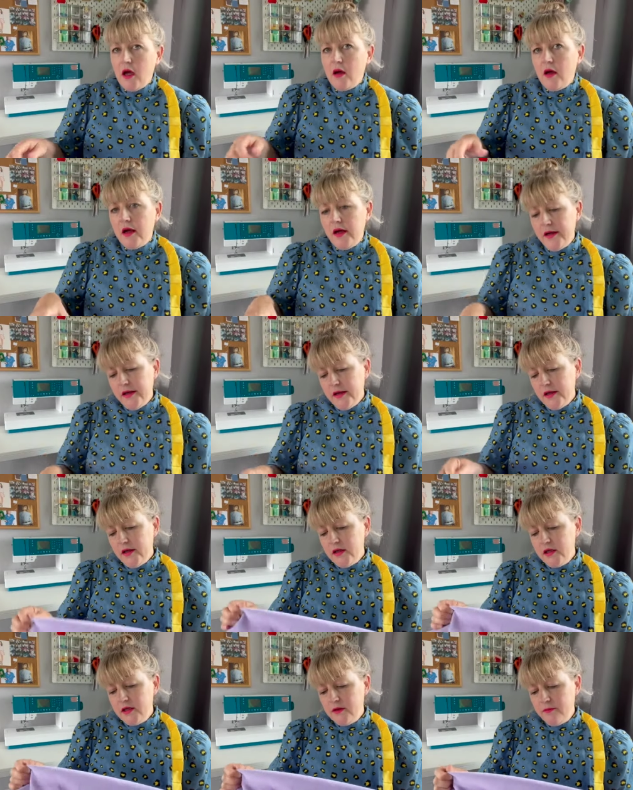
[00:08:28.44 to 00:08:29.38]

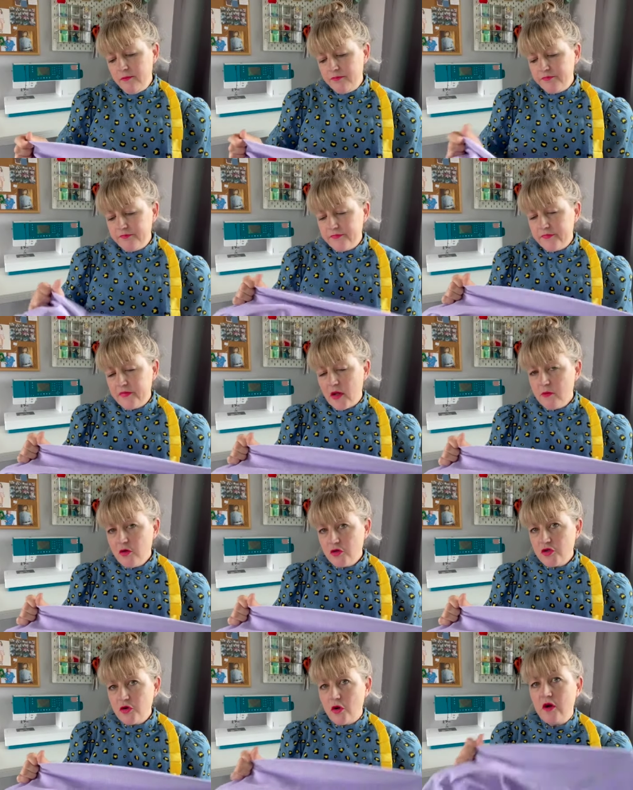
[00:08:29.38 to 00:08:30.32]
Uh, I'm
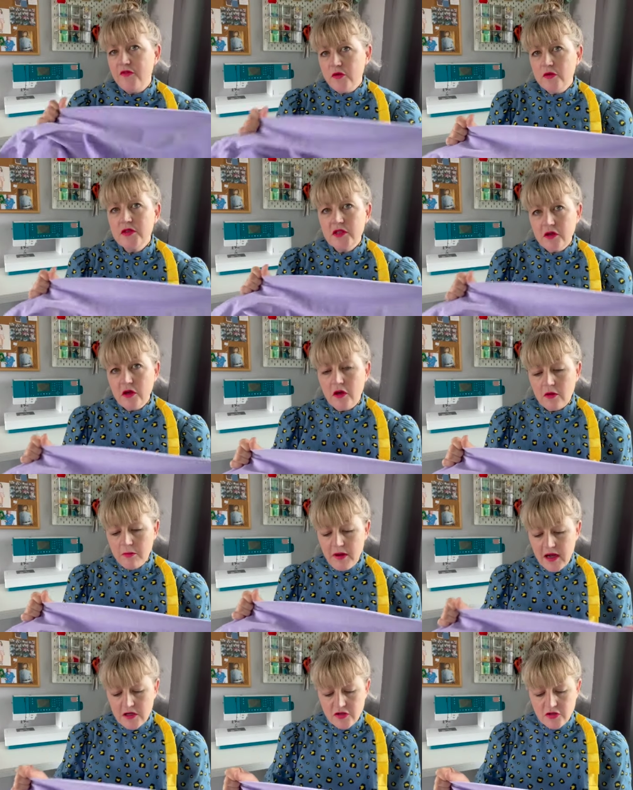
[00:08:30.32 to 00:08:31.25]
not sure. I've also got a
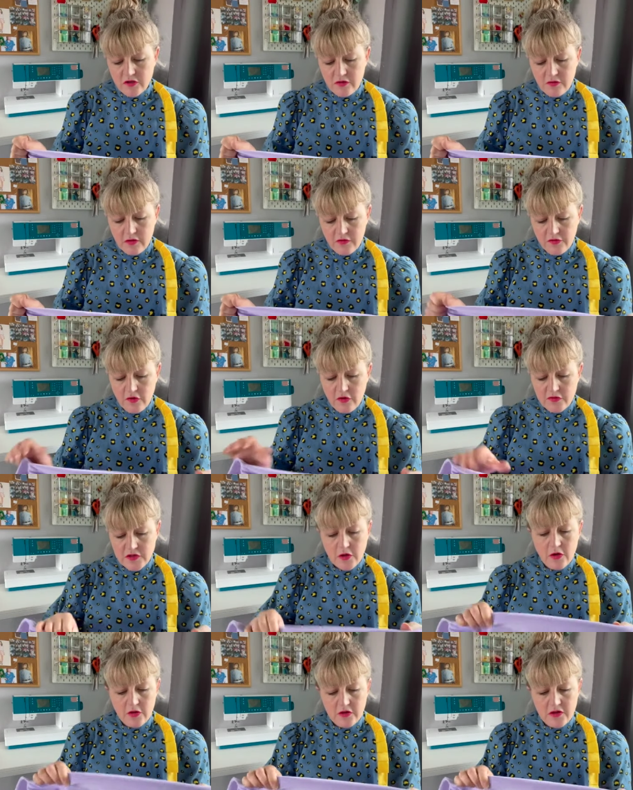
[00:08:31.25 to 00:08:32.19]
pattern. I've also
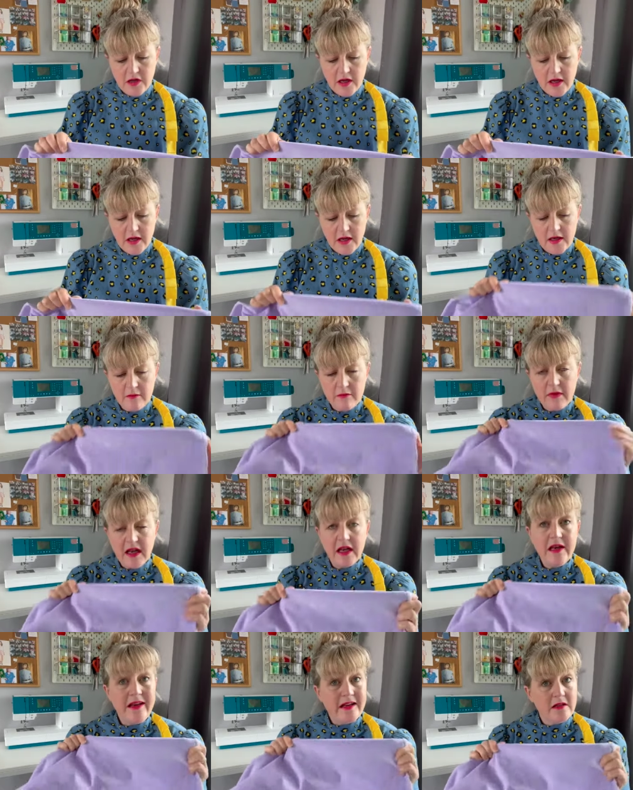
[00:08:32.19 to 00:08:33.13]
got uh,
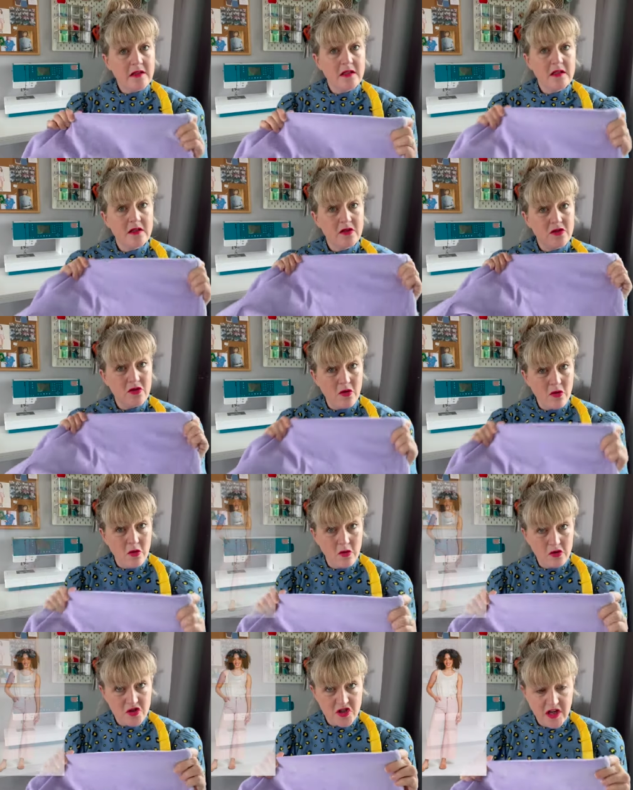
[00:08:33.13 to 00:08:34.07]
Megan Nielsen's
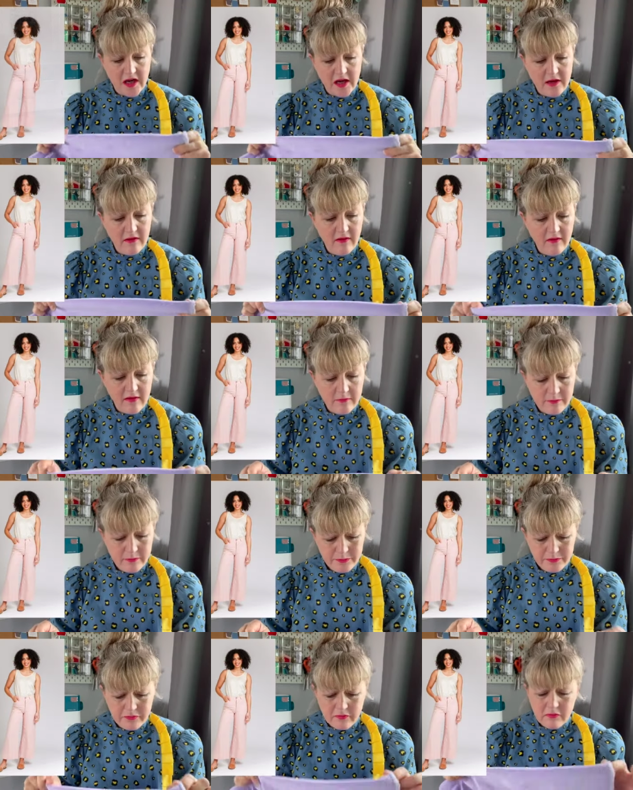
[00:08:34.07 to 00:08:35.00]
Dawn jeans,
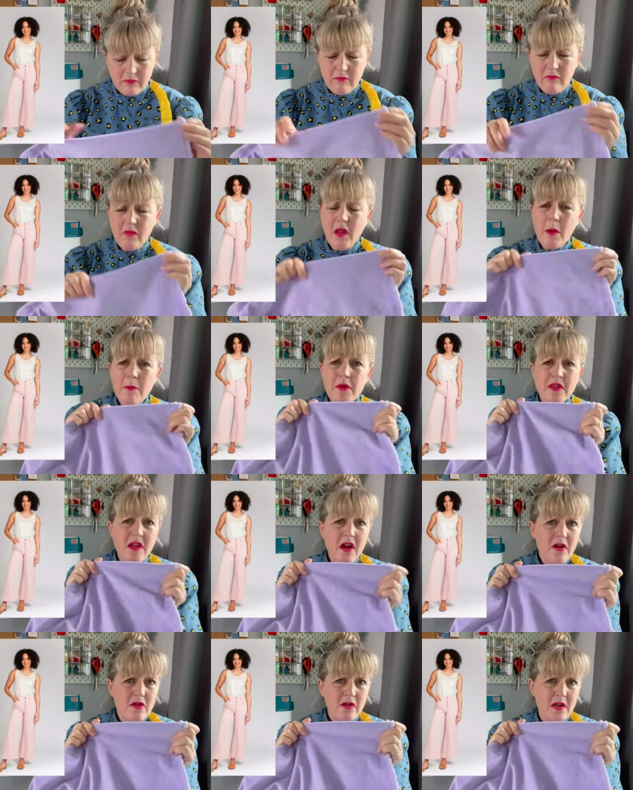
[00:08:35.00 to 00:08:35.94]
but
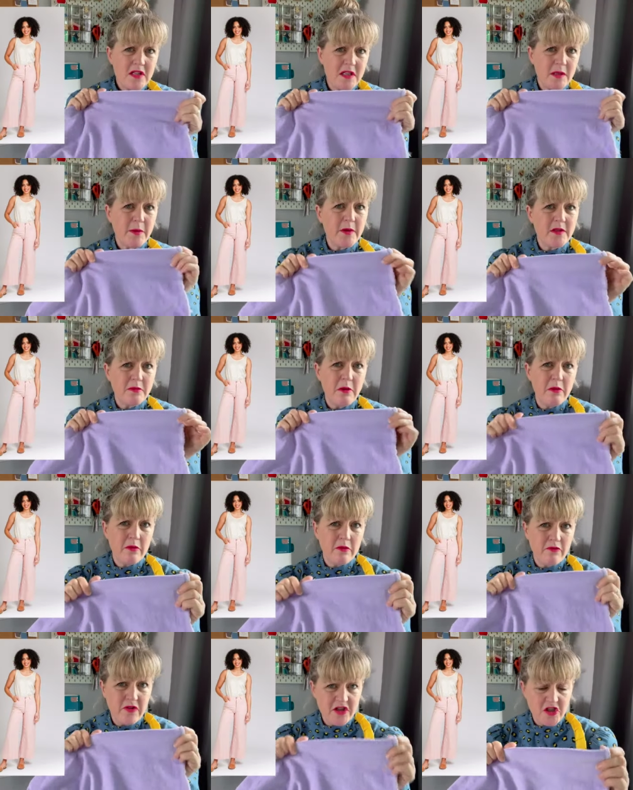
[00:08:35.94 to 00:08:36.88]
they're, they're supposed to be
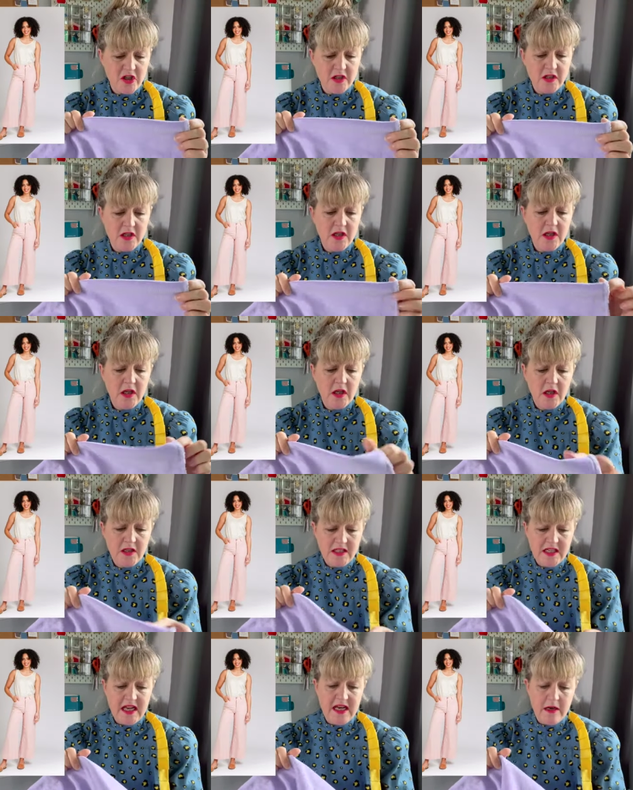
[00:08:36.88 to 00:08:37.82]
rigid
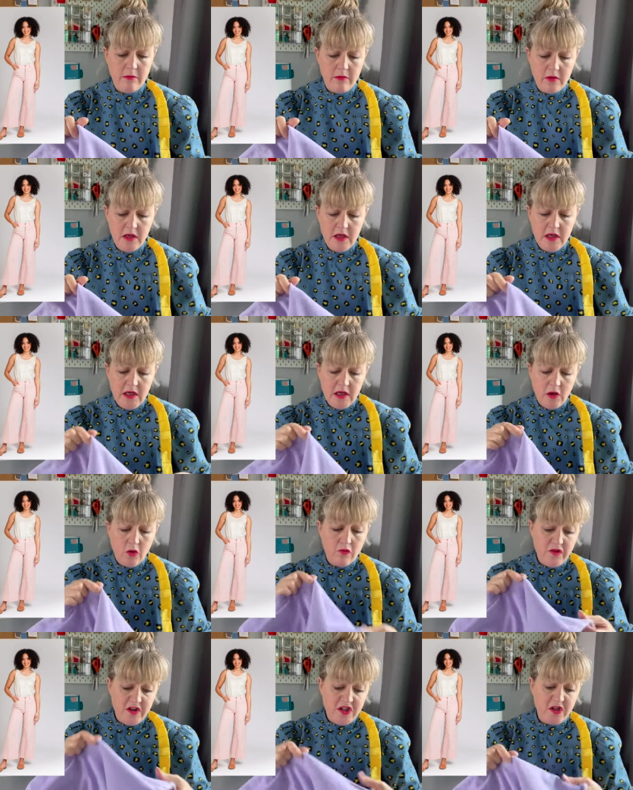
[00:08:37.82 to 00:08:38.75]
denim or
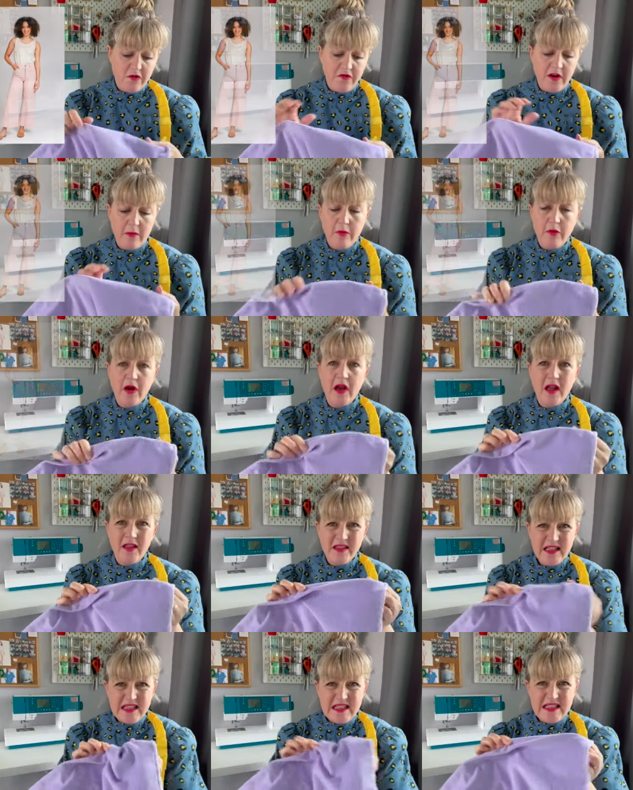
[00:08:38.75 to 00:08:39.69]
rigid fabric.
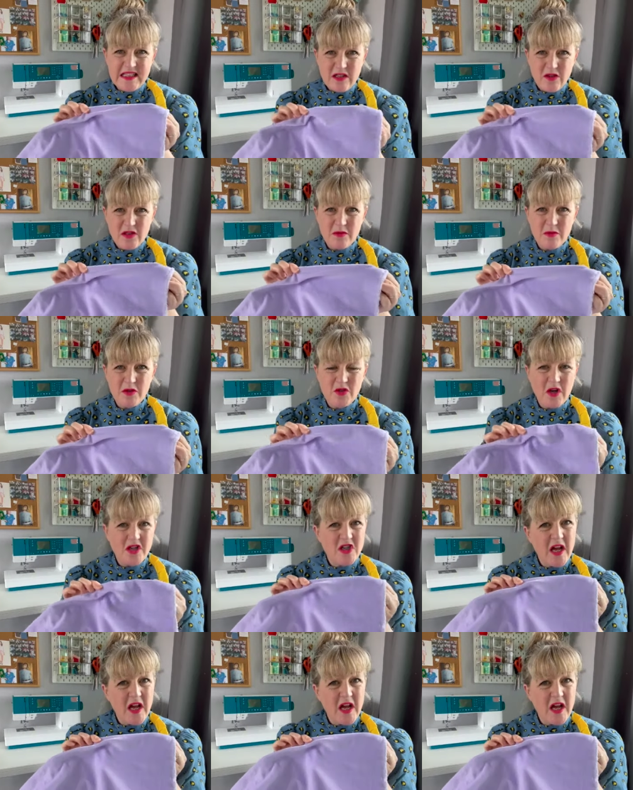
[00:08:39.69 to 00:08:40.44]
And this has got some stretch.